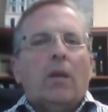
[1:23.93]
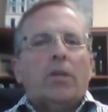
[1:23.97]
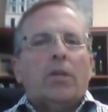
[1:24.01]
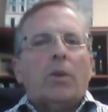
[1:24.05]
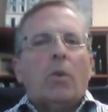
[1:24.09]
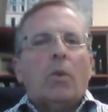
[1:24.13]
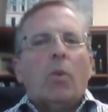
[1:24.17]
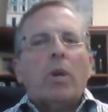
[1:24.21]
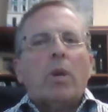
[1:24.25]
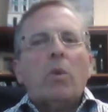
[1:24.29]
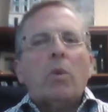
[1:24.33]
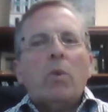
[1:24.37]

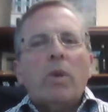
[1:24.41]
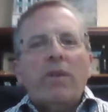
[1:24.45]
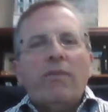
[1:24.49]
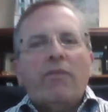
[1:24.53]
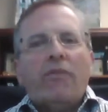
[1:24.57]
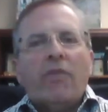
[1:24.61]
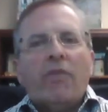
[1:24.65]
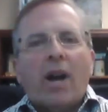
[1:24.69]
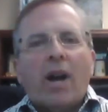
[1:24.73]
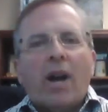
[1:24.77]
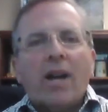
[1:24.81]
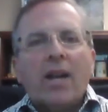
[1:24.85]
So, what do we
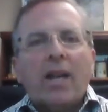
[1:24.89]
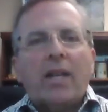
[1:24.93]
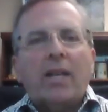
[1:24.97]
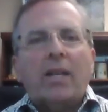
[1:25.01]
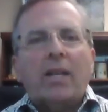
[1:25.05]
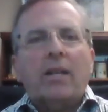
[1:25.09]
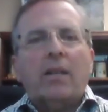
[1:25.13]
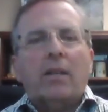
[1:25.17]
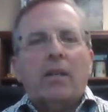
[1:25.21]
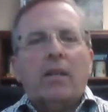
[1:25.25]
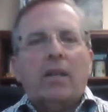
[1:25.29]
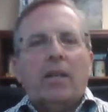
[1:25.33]

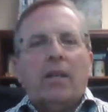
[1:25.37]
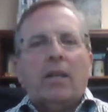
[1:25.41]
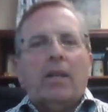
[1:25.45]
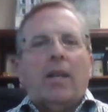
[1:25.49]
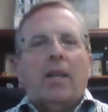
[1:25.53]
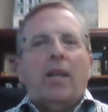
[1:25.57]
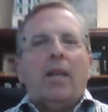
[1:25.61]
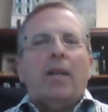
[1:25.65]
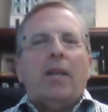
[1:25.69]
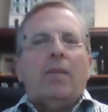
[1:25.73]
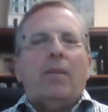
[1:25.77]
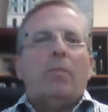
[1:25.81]
find
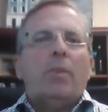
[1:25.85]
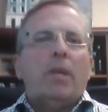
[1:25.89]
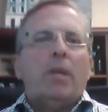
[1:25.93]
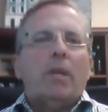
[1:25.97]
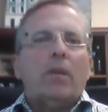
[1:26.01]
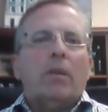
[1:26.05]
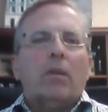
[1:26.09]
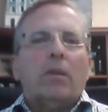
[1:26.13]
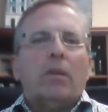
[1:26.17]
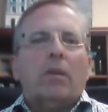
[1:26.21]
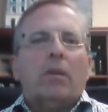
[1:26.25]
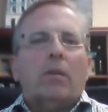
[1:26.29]
in a
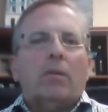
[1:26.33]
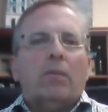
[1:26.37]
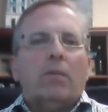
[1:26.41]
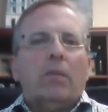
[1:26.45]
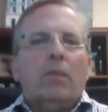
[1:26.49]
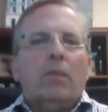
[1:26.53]
bill